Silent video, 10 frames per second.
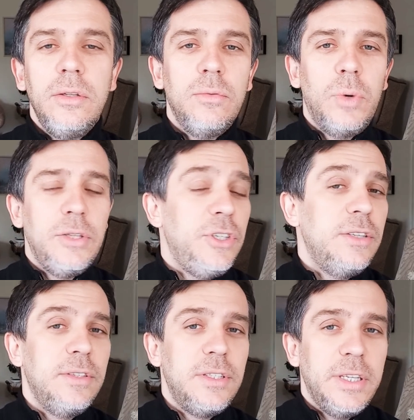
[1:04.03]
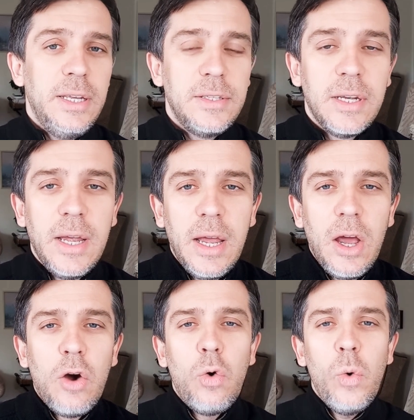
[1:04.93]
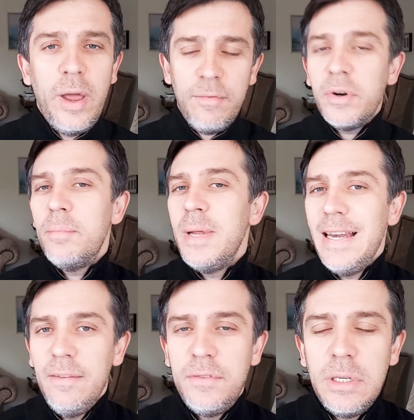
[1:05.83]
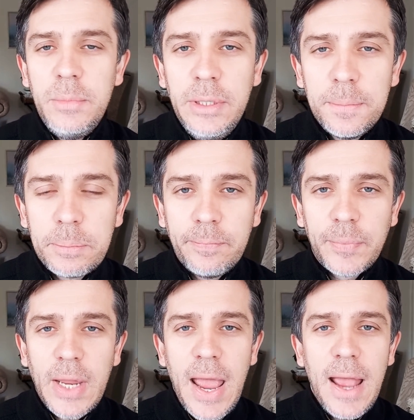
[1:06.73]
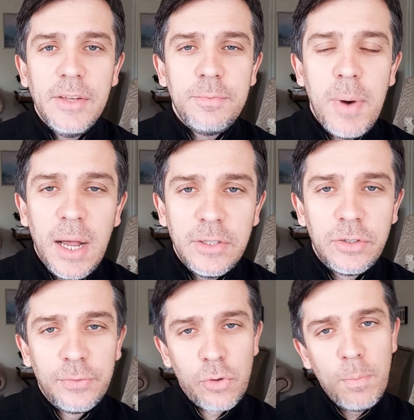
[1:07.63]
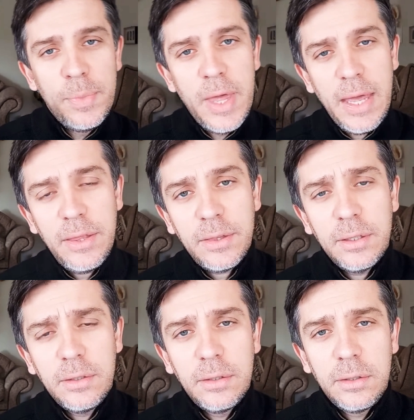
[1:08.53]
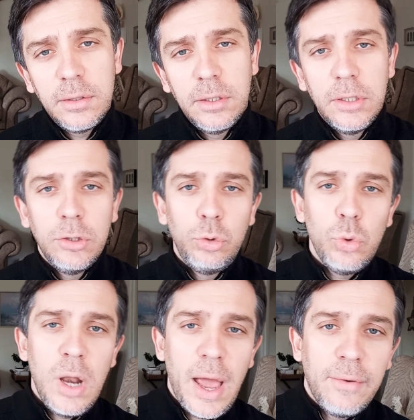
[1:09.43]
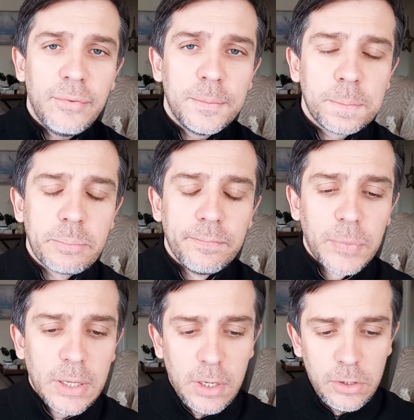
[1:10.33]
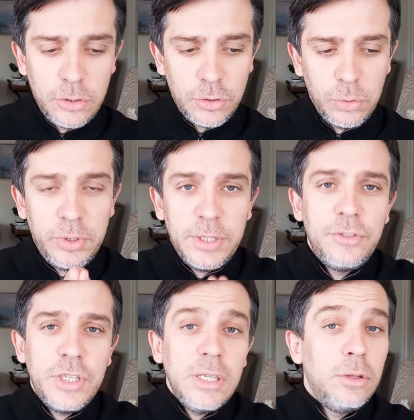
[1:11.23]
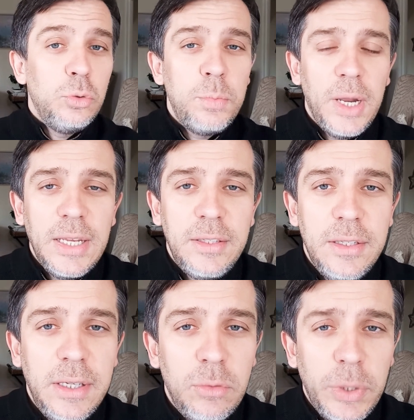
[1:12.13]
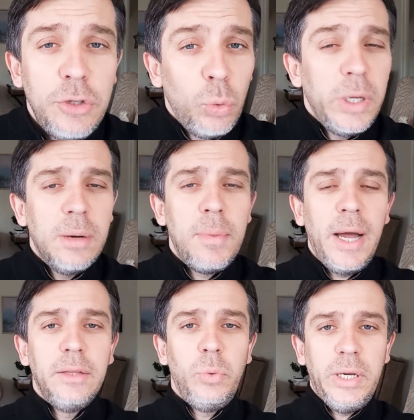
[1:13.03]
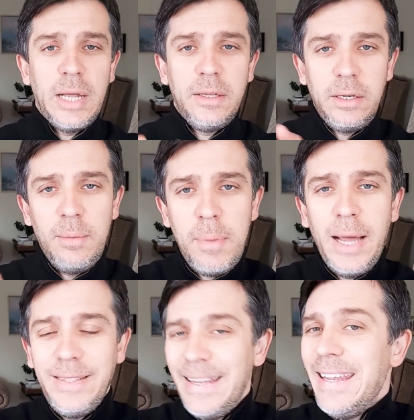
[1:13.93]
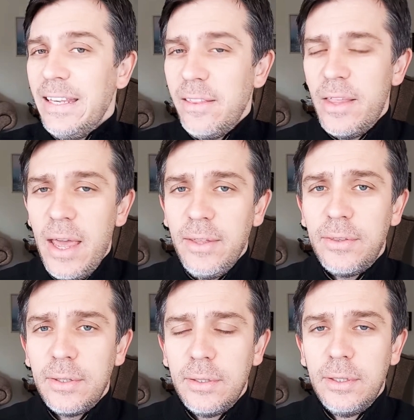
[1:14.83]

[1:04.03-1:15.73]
what Jesus says, whoever believes in me has passed from death to life. So there's really two places in which we abide. We either abide in death